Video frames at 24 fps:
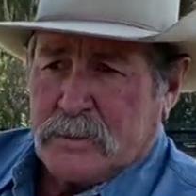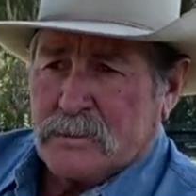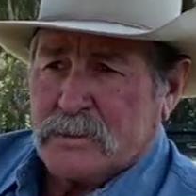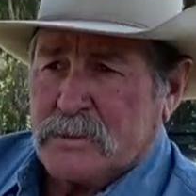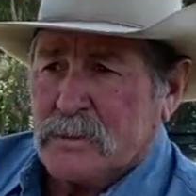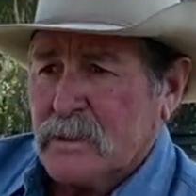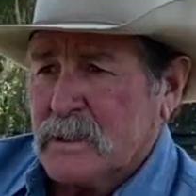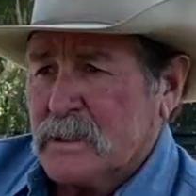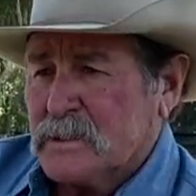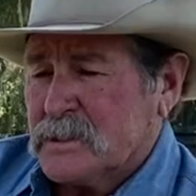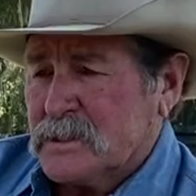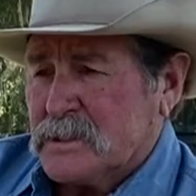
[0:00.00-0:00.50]
So
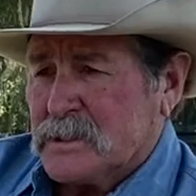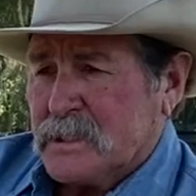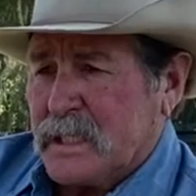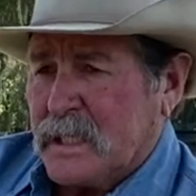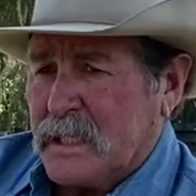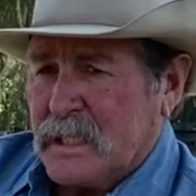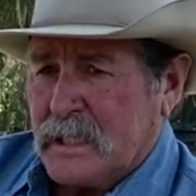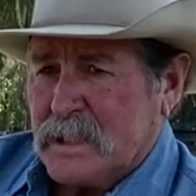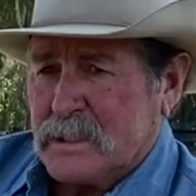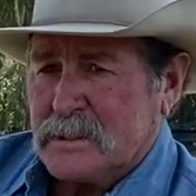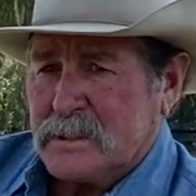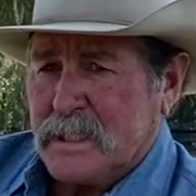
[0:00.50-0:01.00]
let's just
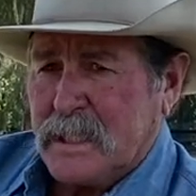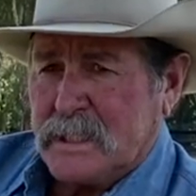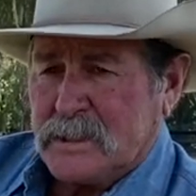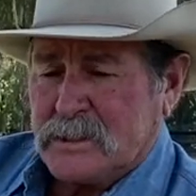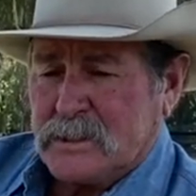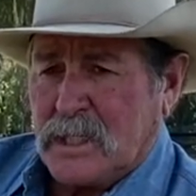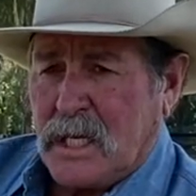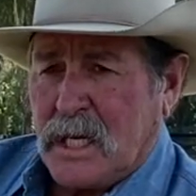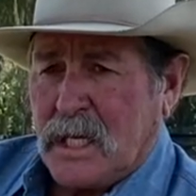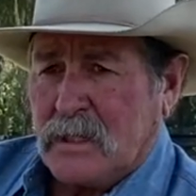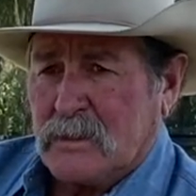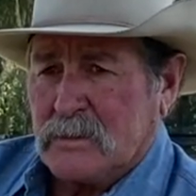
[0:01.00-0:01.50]
take let's take a
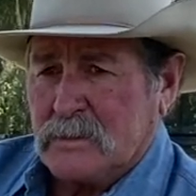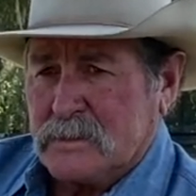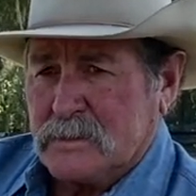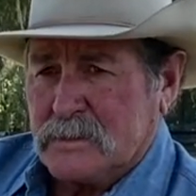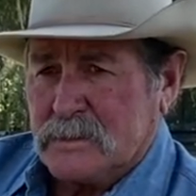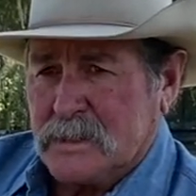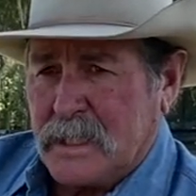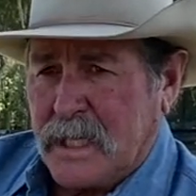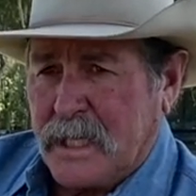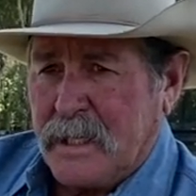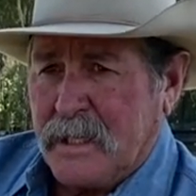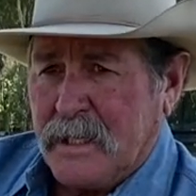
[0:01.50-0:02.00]
child and
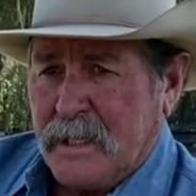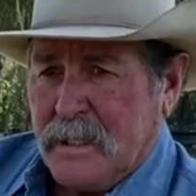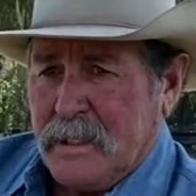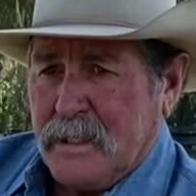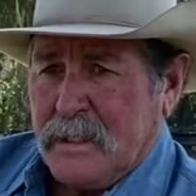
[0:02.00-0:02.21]
say,